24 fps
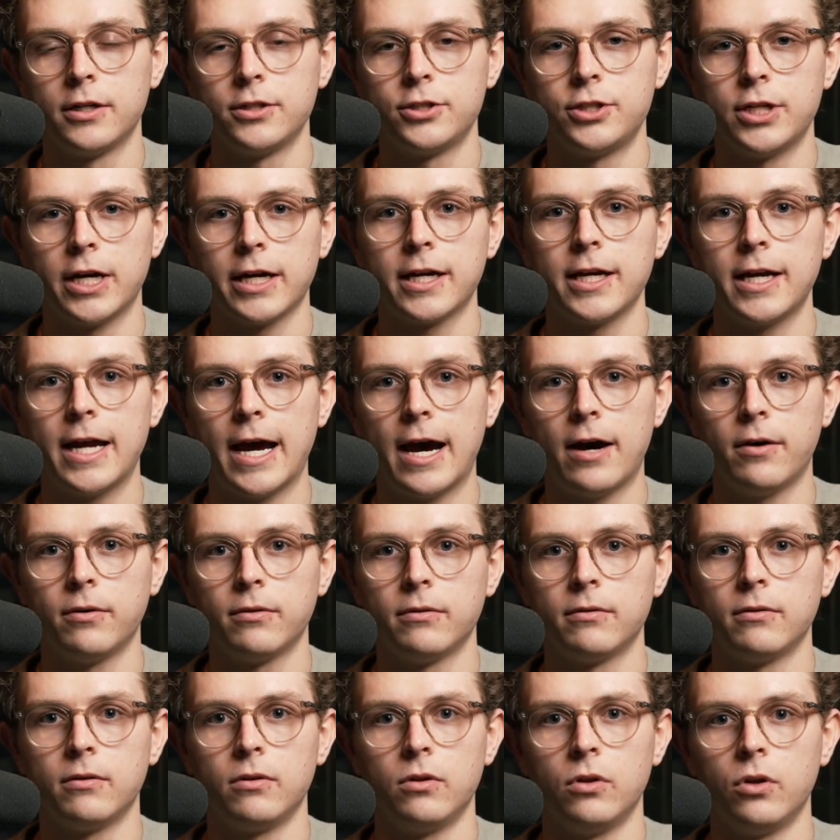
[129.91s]
Check it out.
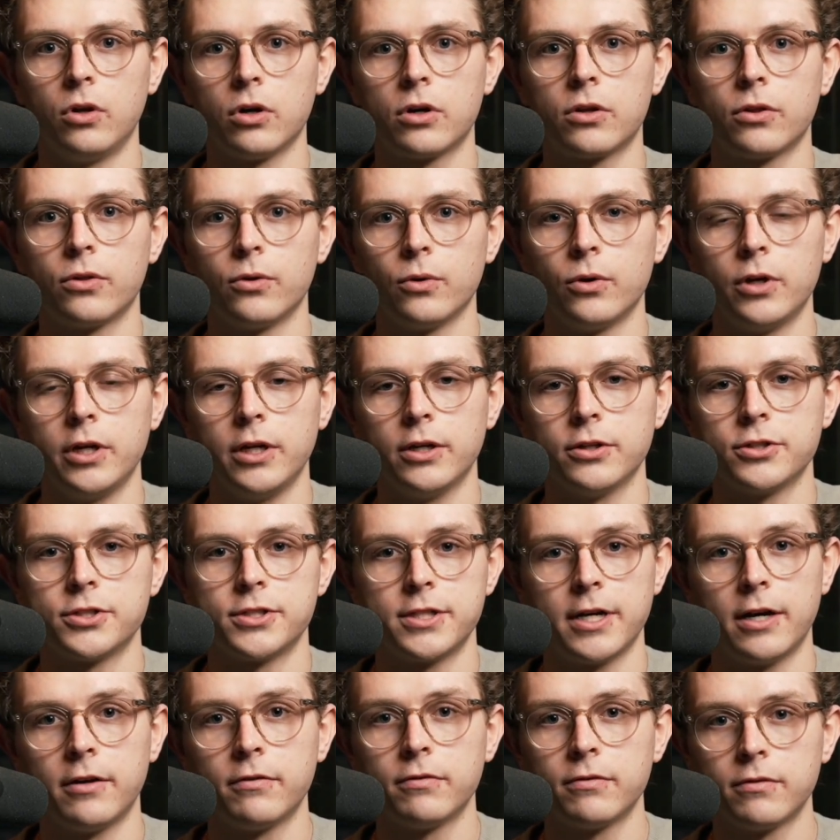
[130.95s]
Look through it
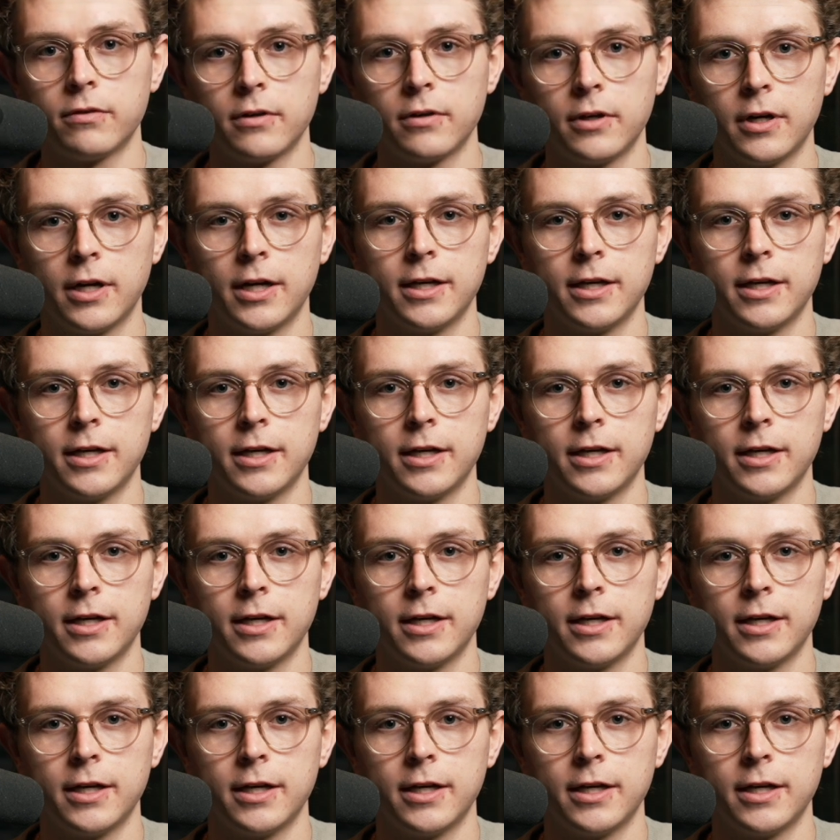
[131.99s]
yourself.